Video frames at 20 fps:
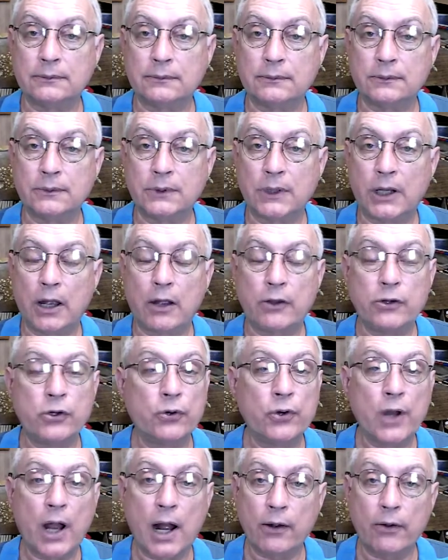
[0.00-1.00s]
You're not going
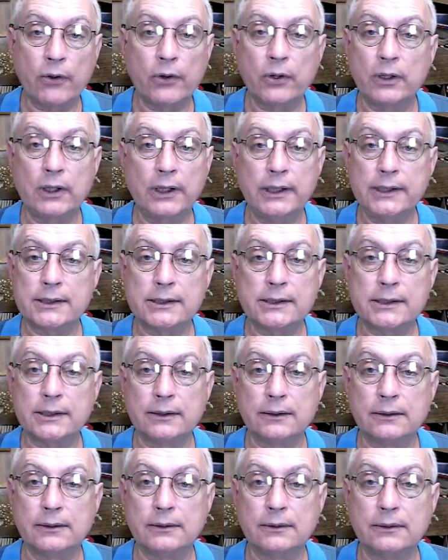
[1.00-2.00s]
to listen
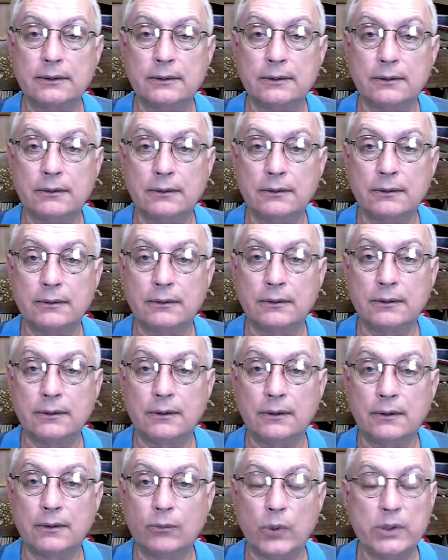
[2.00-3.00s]
which
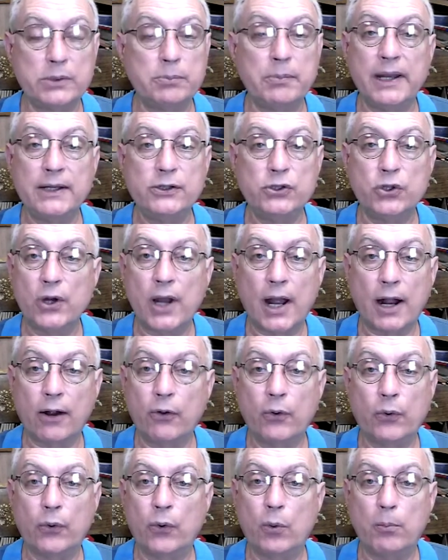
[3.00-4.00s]
means you're not going to
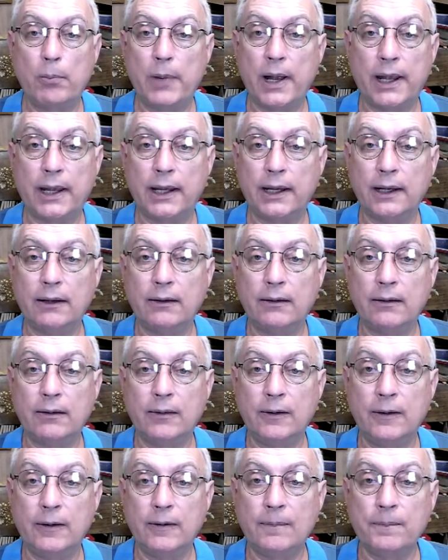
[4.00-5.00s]
obey.
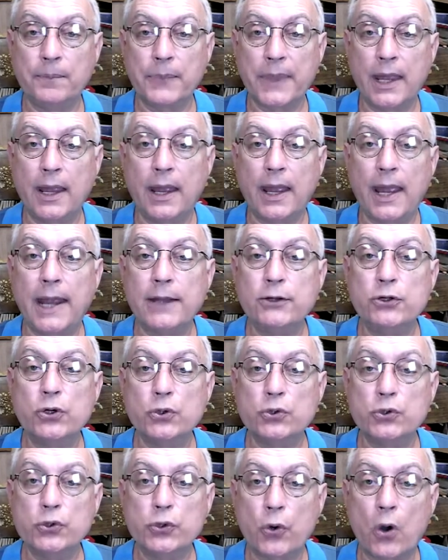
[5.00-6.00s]
And you're
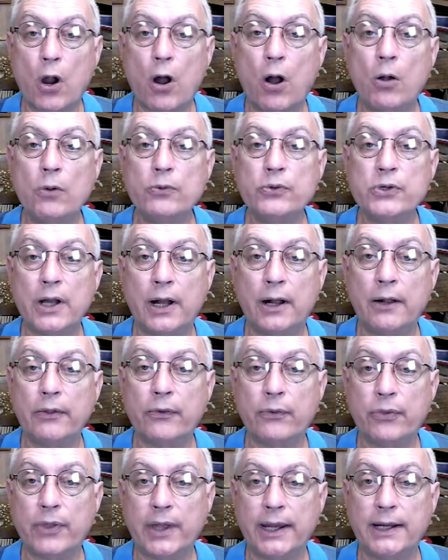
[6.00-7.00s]
drawn to other
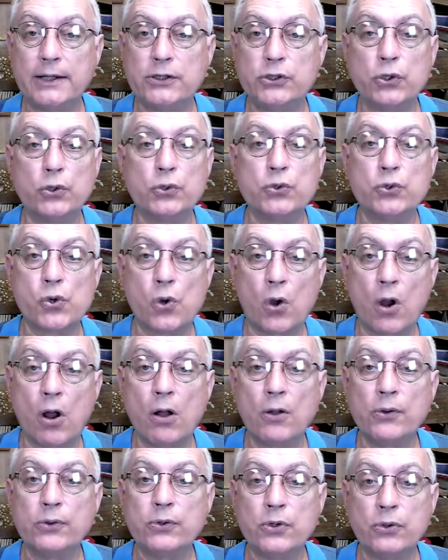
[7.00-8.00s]
things. You're drawn to the
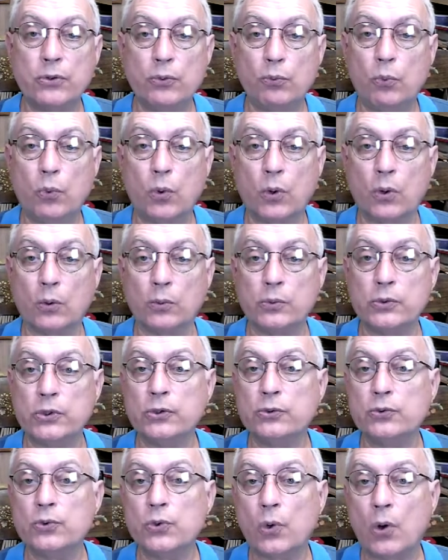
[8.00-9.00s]
world. You're
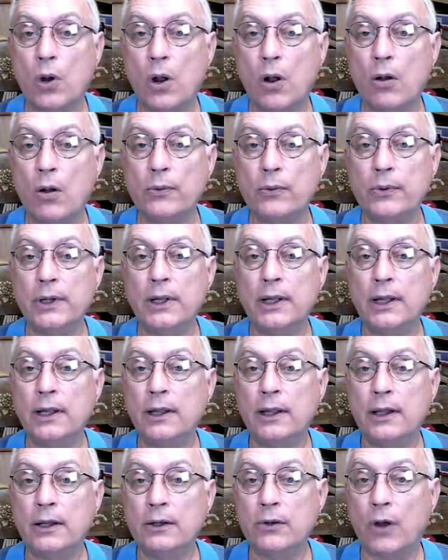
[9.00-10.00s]
drawn to
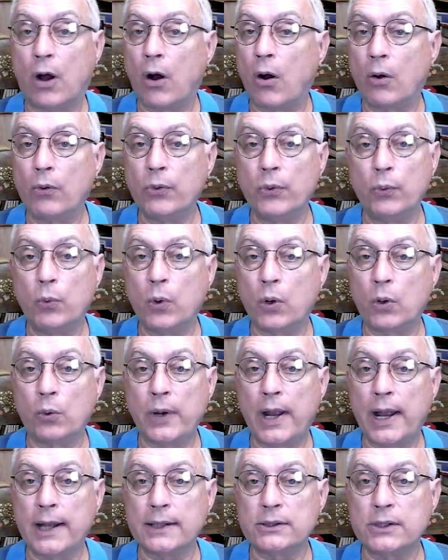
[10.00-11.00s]
all the world has to
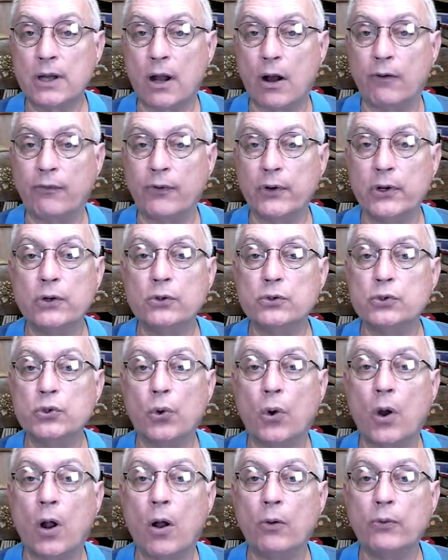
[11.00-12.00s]
offer. You're drawn
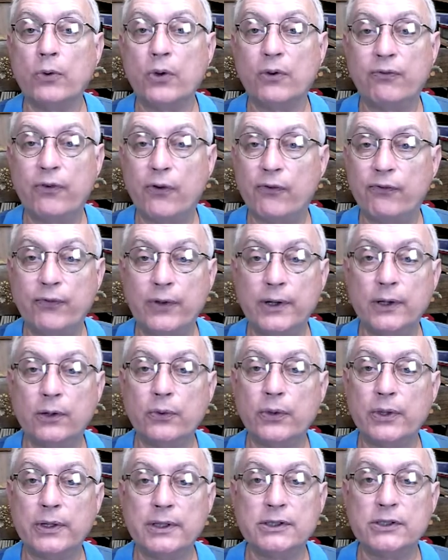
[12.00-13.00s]
to fulfill the
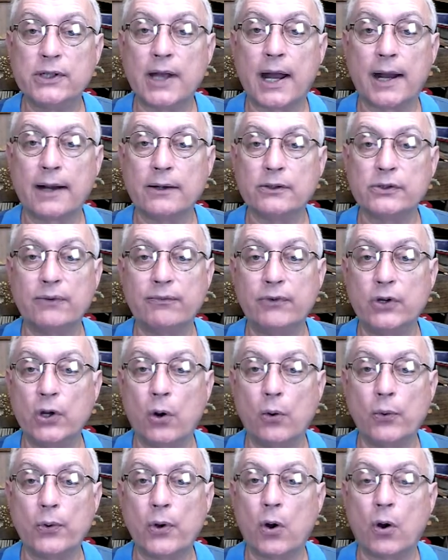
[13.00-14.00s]
desires of your own
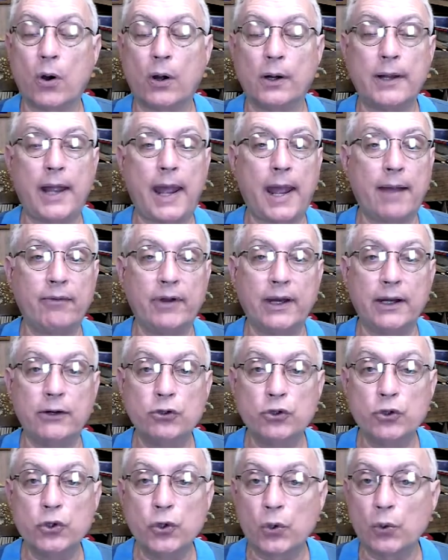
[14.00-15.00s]
heart, having it your
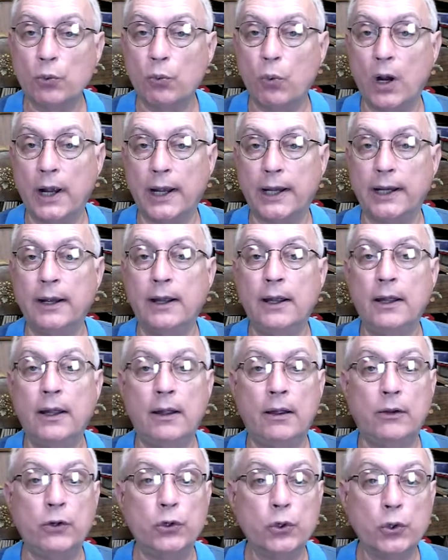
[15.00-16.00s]
way, your
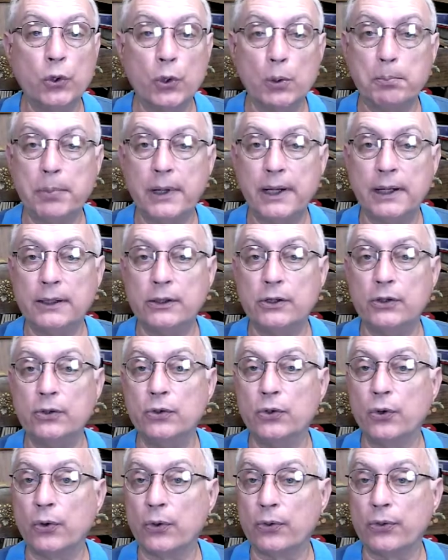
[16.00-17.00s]
opinion, your
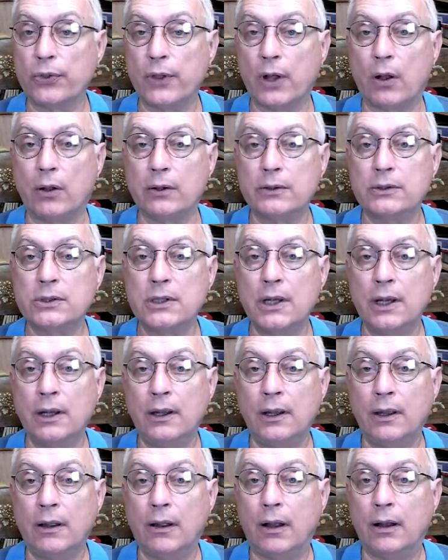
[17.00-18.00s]
thoughts.
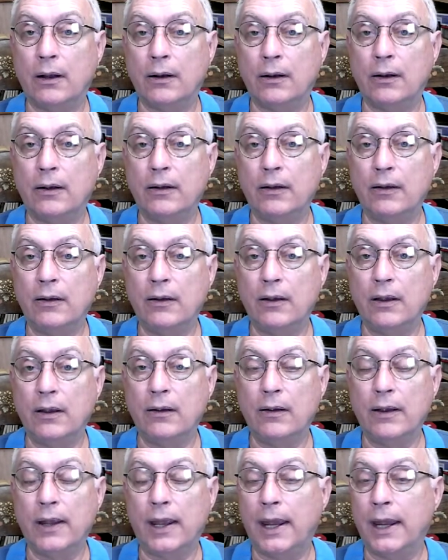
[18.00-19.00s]
Uh,
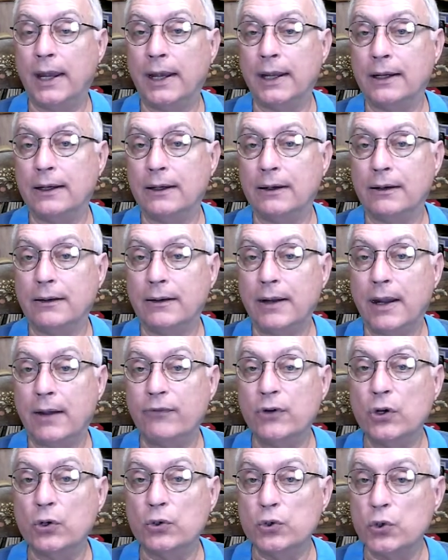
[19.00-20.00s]
and if you're
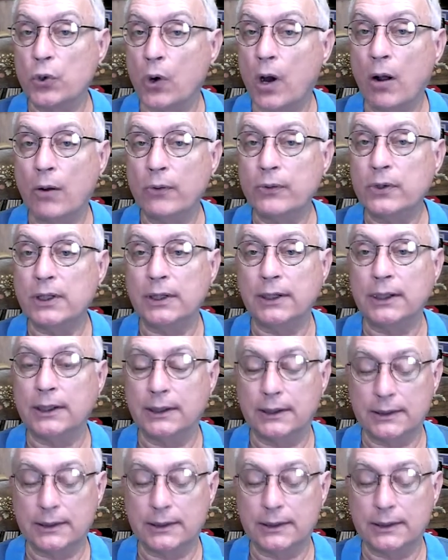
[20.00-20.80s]
drawn to this,